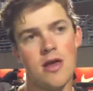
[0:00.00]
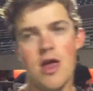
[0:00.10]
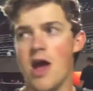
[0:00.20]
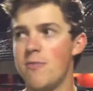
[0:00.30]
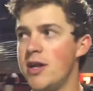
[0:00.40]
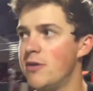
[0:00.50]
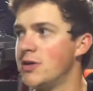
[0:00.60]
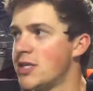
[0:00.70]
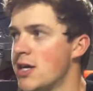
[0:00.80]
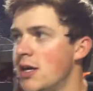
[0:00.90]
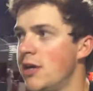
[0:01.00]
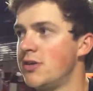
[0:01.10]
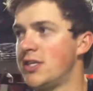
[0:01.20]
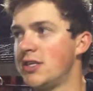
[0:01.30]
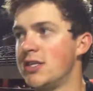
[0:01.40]
Yeah, I mean, it was
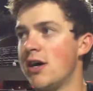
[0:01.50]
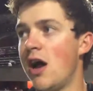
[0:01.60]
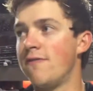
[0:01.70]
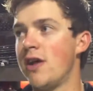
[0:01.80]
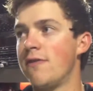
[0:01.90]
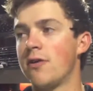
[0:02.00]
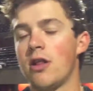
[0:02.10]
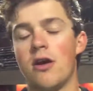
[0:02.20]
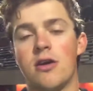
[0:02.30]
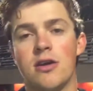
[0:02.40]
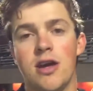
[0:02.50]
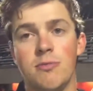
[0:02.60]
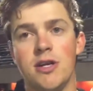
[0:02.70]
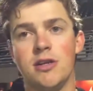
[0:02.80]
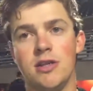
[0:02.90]
just an off night for Clark. I
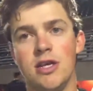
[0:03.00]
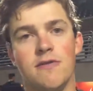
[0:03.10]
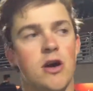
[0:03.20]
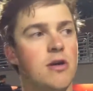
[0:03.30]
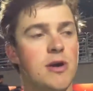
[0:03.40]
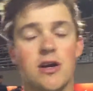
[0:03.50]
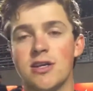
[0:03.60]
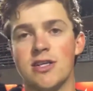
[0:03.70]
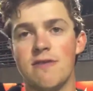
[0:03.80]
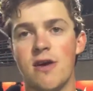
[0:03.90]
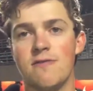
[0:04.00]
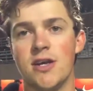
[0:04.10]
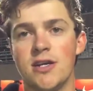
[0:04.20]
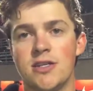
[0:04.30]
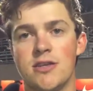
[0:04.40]
mean, even all Americans have off
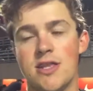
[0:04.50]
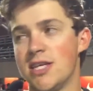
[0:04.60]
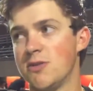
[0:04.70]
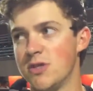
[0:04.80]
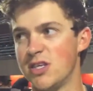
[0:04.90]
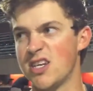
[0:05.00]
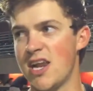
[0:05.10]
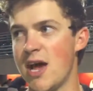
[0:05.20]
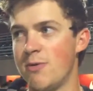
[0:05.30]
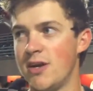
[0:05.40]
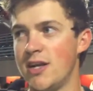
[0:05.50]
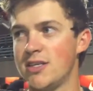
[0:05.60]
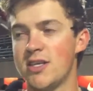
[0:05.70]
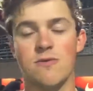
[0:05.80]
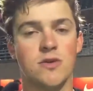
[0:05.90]
nights. And that's what just kind of happened tonight. His
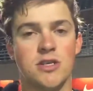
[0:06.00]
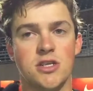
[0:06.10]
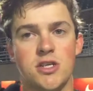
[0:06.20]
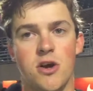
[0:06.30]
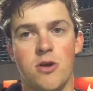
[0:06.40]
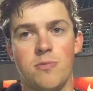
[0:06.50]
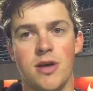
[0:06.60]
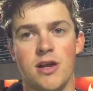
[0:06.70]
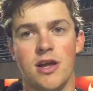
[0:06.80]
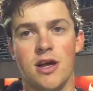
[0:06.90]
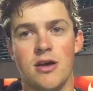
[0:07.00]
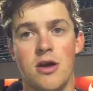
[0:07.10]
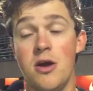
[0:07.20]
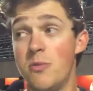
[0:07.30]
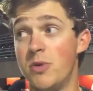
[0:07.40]
stuff wasn't as sharp,
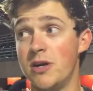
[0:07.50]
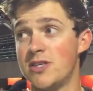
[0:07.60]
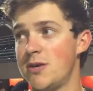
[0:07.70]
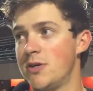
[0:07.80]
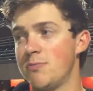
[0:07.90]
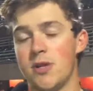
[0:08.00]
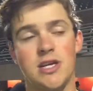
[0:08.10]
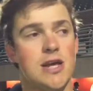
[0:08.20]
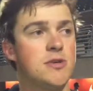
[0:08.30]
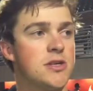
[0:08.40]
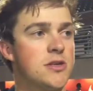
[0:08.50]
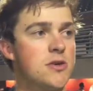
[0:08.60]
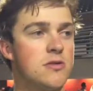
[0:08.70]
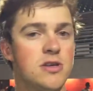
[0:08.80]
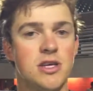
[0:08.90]
but he was able to play damage
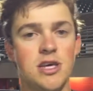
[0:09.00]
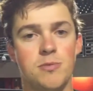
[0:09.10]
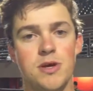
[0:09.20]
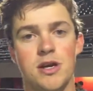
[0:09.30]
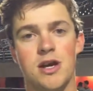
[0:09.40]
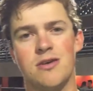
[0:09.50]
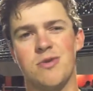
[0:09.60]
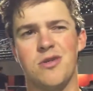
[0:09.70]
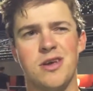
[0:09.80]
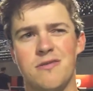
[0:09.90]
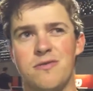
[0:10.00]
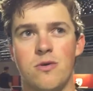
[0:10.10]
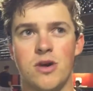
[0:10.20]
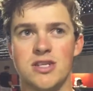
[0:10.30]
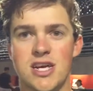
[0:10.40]
control and keep it only at
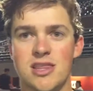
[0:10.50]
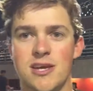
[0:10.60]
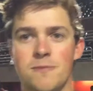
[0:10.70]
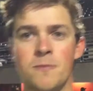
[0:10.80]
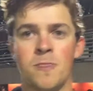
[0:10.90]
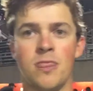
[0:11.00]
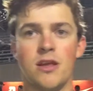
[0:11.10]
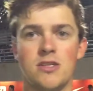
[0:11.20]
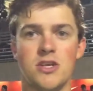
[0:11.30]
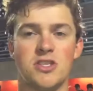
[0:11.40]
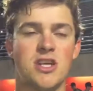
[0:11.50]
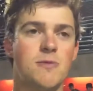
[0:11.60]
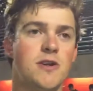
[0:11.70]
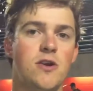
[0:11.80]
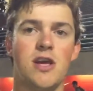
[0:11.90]
four runs, I think. So just
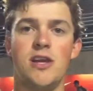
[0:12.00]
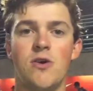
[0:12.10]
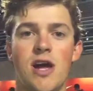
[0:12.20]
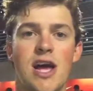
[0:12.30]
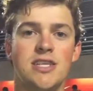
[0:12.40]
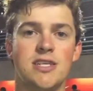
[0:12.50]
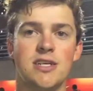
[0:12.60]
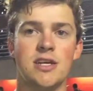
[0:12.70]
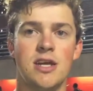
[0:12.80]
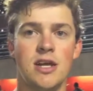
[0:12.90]
coming in early, I knew I had to